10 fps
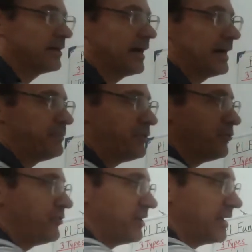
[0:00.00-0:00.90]
I'm
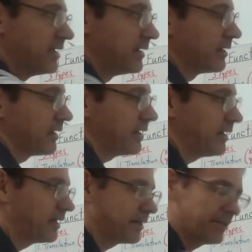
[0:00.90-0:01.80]
using
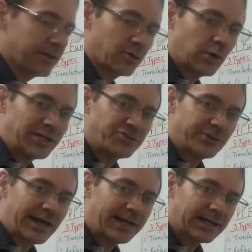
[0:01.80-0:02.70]
the
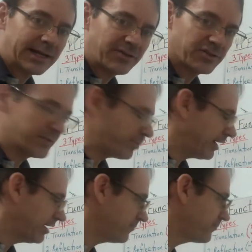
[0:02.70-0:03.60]
quadratic as the
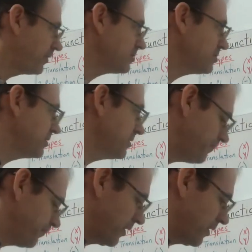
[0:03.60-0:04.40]
parent function.